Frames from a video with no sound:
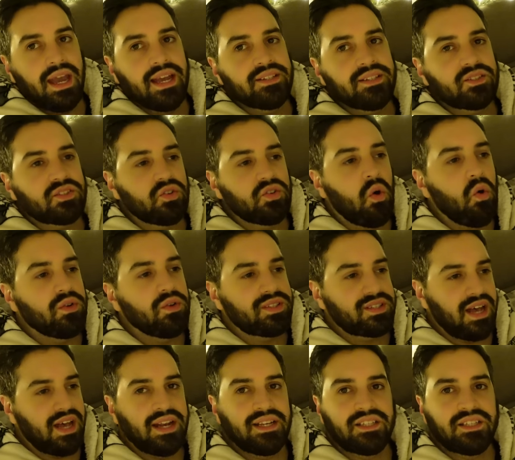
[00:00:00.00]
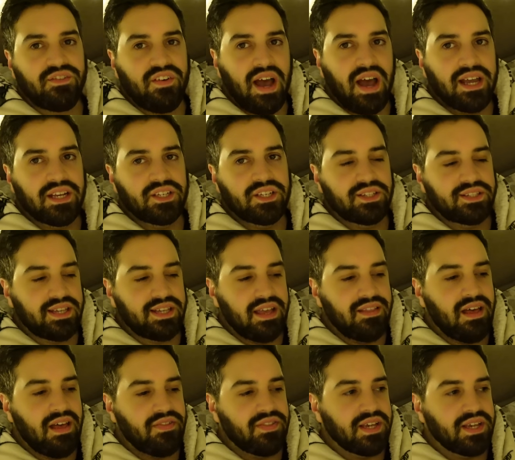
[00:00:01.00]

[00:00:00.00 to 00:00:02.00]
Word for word: it's so satisfying to see that